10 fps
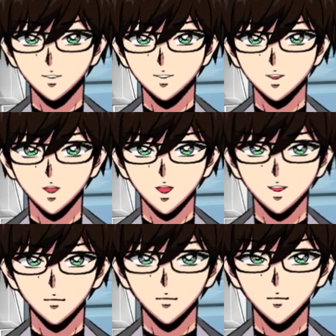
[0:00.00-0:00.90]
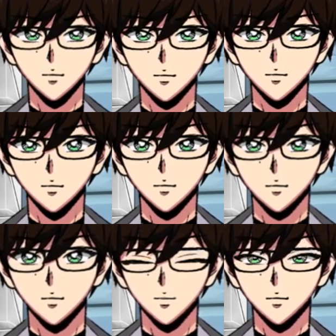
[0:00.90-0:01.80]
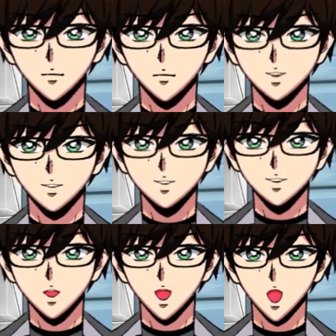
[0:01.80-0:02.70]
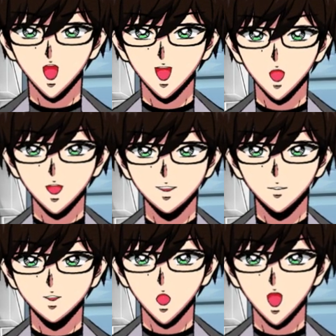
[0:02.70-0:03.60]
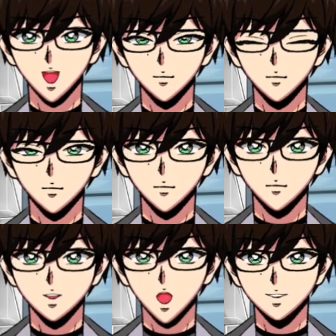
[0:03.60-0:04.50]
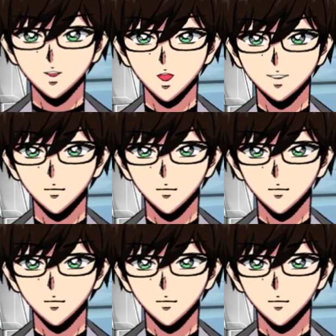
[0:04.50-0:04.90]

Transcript: And it's also nice it has like the free option